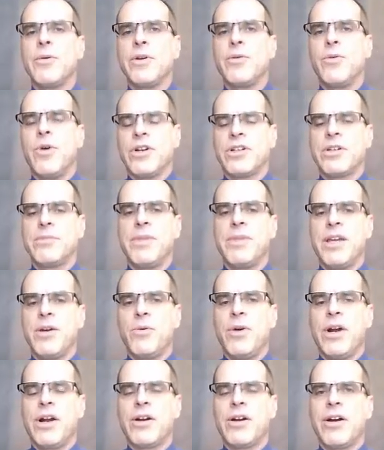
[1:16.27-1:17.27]
we'd want to be
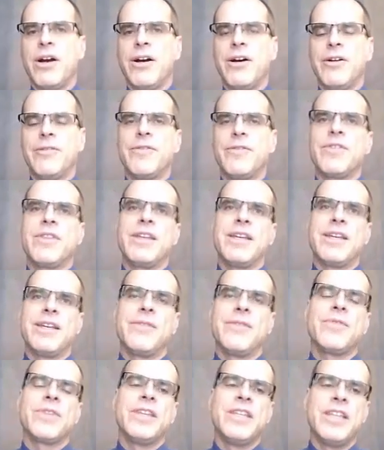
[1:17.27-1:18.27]
aware of
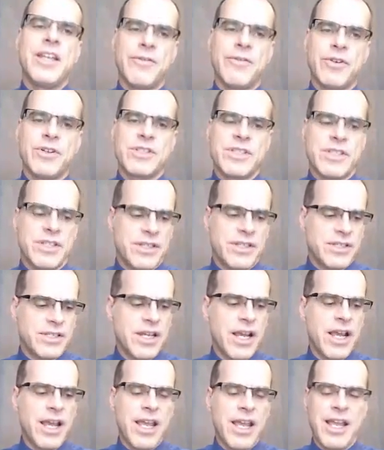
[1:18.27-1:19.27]
the
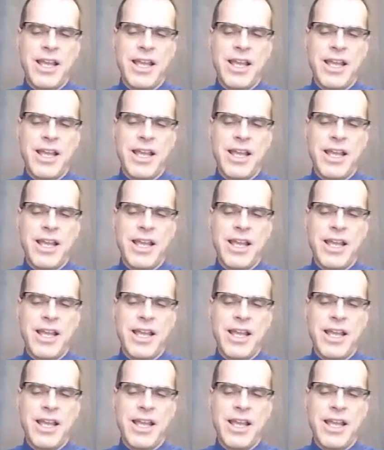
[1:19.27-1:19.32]
differences